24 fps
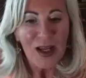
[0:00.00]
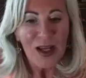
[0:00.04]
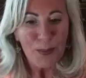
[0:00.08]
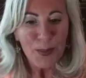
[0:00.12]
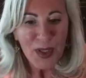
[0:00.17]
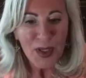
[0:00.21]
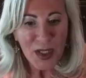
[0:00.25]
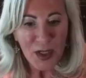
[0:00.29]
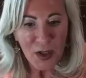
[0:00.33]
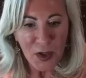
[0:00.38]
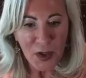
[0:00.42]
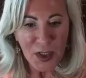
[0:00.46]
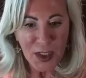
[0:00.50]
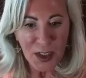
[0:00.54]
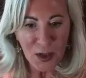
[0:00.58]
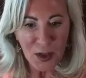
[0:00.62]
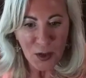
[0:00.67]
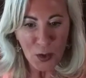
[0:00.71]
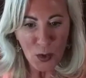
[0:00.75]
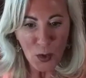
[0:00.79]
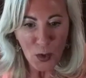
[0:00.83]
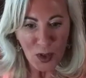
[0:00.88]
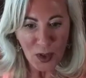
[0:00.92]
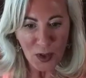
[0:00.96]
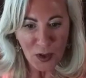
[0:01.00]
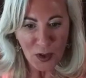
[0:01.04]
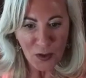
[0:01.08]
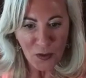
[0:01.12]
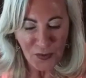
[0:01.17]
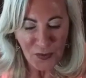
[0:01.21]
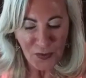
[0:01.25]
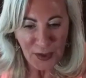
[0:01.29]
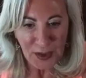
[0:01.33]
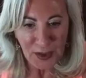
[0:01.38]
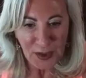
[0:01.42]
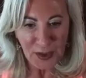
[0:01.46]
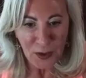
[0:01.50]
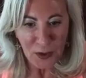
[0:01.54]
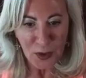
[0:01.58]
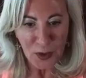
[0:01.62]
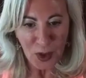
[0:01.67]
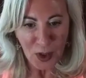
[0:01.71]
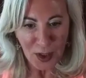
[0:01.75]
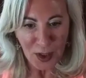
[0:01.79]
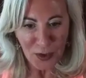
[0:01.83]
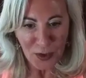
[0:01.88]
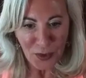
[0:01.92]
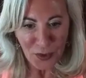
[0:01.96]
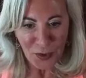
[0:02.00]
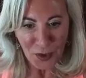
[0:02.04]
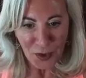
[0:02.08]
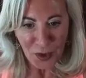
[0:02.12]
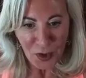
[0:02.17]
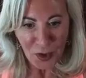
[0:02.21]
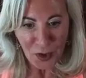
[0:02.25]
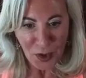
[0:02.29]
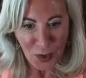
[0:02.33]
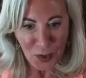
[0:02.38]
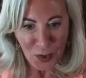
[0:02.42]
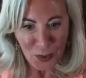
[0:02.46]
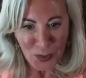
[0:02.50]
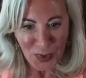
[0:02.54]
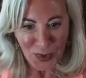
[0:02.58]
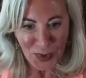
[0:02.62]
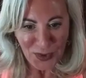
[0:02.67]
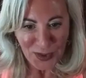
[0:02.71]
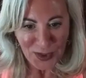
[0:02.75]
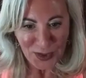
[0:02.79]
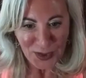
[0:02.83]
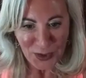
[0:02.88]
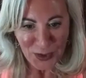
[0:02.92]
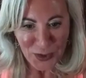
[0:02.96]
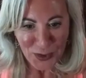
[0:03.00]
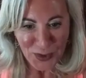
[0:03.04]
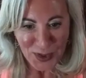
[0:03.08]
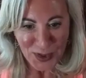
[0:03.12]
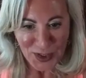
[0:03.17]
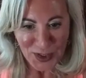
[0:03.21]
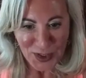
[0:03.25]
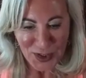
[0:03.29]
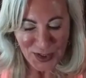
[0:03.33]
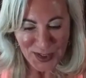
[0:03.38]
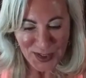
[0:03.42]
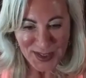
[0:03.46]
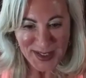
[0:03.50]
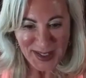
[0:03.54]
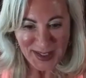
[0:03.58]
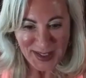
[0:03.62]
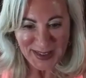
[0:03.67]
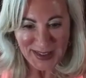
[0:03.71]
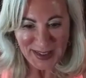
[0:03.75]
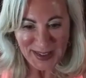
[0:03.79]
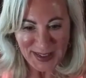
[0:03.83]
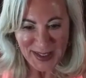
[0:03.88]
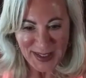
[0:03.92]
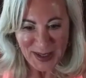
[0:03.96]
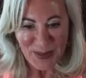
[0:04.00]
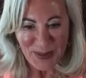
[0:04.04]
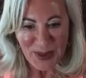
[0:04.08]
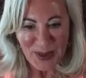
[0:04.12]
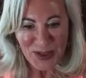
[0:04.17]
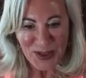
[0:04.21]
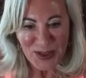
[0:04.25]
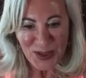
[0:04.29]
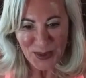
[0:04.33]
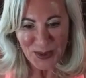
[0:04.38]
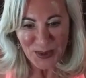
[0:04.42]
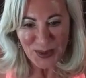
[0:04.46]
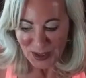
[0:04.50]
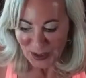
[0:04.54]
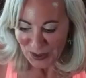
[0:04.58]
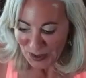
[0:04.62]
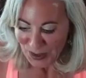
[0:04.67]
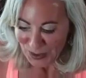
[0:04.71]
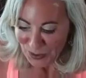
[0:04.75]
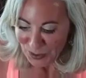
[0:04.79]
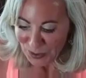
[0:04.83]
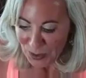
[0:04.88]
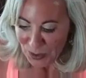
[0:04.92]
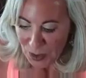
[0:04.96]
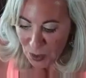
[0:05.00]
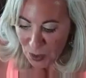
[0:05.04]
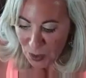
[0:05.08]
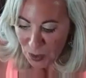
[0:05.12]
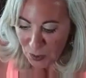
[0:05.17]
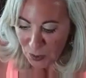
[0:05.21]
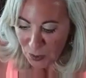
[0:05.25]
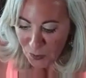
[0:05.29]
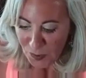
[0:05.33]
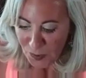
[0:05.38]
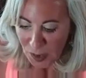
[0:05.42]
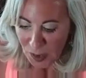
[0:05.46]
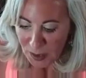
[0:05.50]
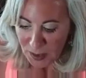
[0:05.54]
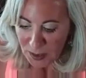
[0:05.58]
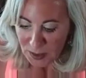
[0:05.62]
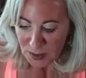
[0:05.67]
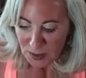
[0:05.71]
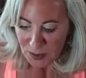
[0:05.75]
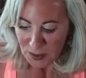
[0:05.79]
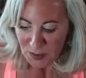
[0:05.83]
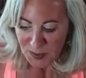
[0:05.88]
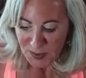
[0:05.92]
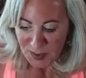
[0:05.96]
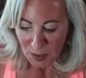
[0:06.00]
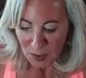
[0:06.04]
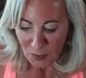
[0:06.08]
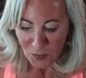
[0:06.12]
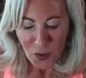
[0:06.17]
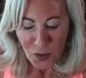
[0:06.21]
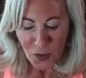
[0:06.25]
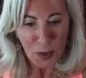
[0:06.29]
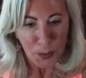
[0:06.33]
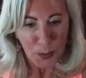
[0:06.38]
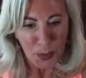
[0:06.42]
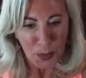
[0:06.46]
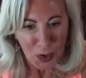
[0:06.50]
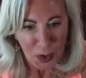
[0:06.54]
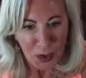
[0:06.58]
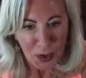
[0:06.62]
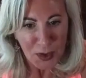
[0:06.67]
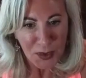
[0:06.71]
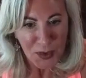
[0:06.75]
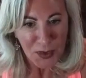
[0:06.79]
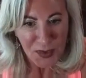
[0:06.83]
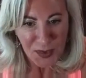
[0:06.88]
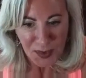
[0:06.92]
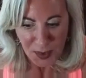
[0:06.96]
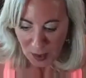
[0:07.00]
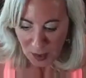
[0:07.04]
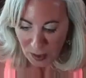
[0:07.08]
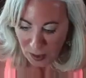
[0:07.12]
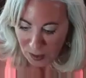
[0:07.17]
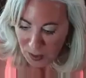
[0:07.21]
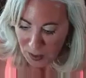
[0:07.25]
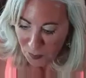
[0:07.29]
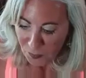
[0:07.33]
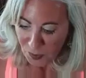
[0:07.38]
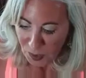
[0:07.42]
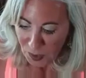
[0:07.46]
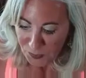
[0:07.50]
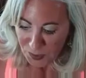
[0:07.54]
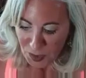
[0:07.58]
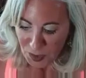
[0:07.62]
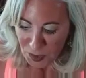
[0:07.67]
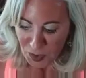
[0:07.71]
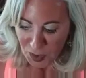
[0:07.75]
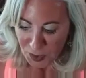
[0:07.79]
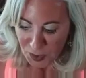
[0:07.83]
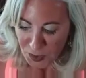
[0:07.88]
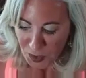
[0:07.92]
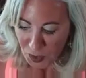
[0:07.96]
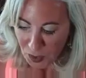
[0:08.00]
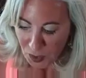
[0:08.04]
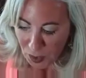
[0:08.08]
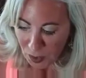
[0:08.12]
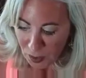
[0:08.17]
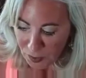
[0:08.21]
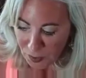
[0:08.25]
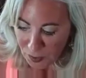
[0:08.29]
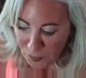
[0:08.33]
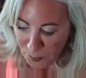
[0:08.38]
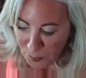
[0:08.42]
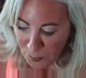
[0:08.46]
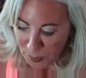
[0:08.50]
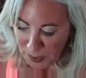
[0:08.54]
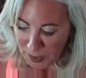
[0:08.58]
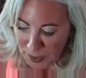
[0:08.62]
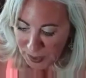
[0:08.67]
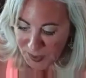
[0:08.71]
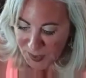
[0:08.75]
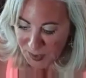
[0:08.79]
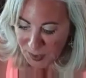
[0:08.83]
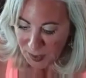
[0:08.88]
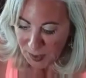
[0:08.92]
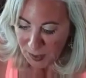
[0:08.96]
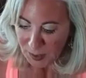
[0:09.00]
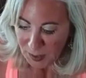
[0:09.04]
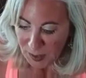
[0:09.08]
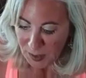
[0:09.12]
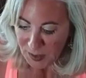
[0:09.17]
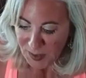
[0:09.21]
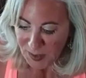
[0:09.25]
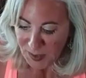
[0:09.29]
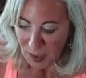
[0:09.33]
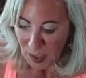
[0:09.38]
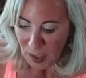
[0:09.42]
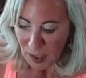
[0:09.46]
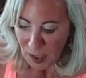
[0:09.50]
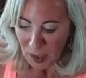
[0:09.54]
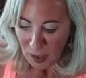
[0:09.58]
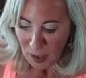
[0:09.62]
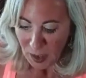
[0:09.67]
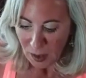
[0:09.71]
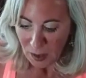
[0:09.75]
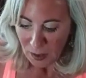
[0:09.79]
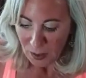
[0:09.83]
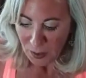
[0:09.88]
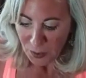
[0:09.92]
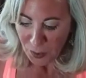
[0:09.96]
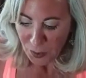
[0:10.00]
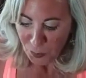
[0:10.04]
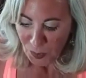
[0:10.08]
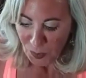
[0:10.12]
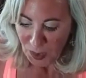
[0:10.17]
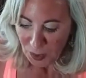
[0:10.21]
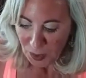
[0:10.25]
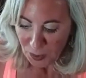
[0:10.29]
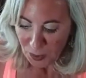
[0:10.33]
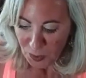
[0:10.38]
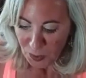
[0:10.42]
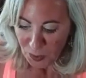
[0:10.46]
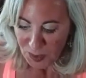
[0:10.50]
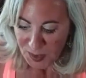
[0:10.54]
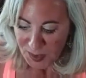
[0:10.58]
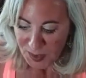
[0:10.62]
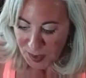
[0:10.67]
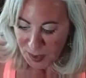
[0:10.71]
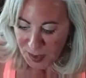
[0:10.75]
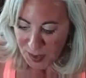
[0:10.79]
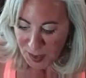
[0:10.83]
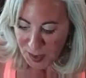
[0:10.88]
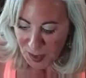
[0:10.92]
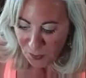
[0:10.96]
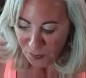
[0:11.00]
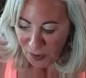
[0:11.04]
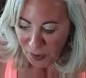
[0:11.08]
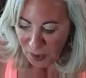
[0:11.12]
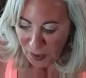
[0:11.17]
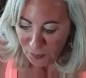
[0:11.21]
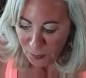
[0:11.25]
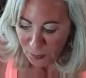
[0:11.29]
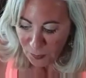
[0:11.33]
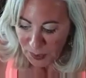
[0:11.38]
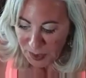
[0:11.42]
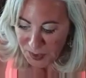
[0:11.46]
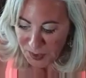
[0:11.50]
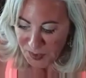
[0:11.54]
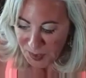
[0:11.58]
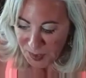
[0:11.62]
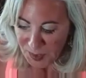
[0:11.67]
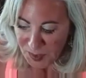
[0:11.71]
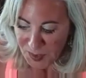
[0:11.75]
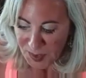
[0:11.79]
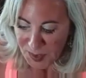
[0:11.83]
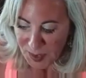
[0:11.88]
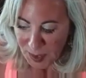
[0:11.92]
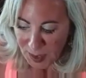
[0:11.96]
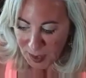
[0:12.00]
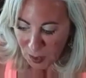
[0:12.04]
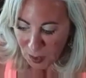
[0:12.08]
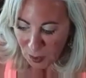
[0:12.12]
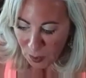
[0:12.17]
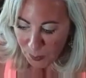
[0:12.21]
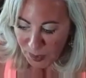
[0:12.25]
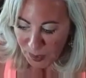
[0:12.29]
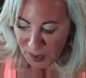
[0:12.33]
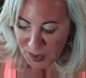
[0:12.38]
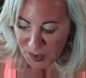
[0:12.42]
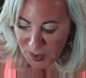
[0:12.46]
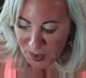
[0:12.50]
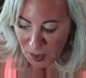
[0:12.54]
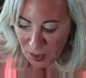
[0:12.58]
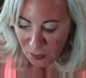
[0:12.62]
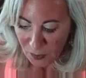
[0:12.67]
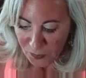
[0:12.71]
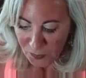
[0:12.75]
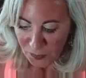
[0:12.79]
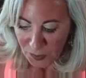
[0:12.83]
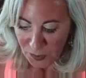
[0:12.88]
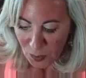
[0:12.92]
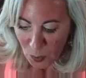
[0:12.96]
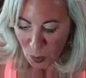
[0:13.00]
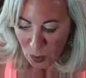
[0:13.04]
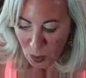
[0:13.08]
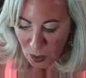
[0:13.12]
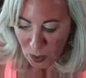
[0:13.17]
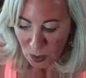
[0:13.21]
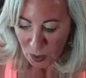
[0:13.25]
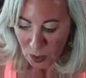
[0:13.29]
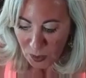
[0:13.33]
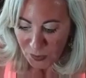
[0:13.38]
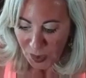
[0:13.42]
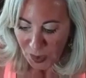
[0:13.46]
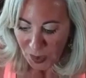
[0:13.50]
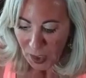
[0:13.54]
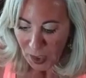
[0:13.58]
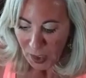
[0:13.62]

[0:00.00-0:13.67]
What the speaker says: Pierre, you are a fellow author with Inner Traditions. I am also an author. You've got several books. You've got The Gentle Art of Blessings, 365 Blessings to Heal Myself and the World,